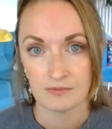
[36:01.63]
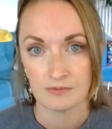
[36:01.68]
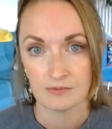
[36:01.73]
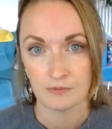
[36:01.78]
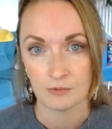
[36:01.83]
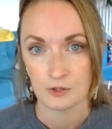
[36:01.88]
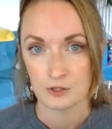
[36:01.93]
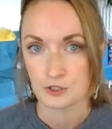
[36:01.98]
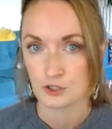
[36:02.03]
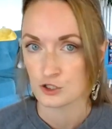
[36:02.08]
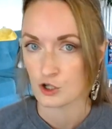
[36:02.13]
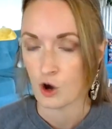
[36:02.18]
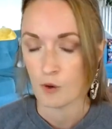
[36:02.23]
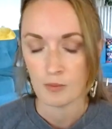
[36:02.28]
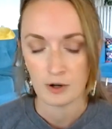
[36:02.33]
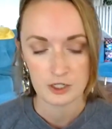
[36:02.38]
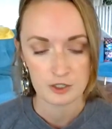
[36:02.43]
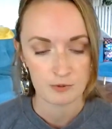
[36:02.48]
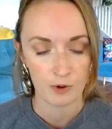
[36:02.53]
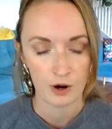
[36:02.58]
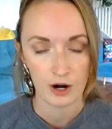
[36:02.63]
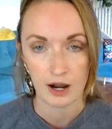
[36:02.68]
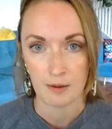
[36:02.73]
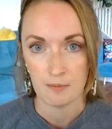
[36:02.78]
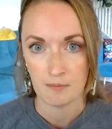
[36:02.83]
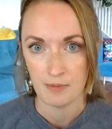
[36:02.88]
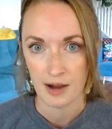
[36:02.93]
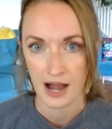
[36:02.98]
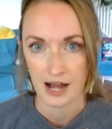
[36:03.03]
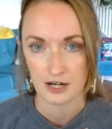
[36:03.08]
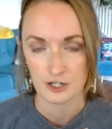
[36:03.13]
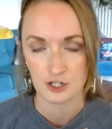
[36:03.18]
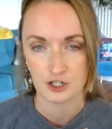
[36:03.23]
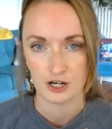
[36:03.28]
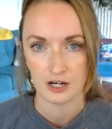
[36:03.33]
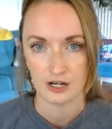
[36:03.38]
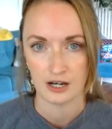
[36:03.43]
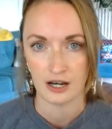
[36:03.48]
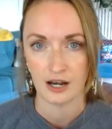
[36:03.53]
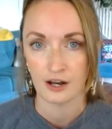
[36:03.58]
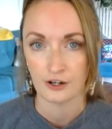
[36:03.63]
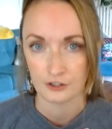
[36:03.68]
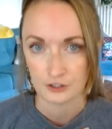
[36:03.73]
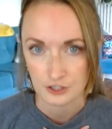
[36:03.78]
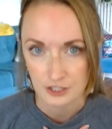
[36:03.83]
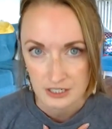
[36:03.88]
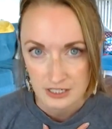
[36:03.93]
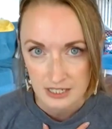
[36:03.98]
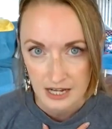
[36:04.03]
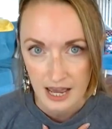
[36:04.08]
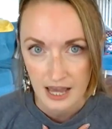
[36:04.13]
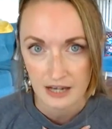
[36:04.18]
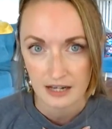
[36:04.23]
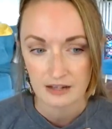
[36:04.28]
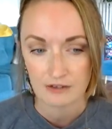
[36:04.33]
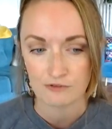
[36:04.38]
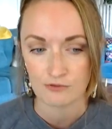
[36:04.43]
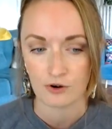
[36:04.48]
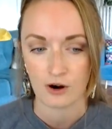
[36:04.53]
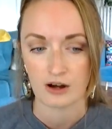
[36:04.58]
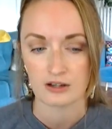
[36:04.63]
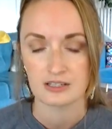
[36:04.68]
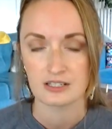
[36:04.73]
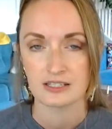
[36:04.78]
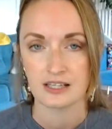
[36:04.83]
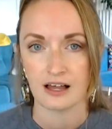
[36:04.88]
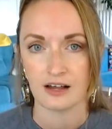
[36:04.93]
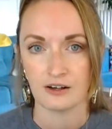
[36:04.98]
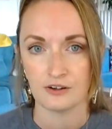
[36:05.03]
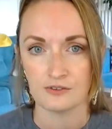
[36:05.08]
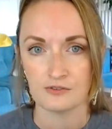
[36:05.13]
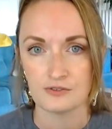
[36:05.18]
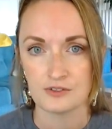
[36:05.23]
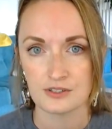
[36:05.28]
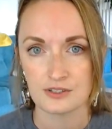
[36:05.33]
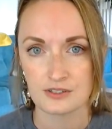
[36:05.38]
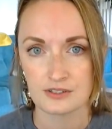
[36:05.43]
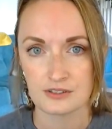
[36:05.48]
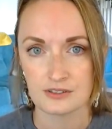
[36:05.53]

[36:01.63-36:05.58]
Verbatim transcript: with so much more compassion and understanding for ourselves,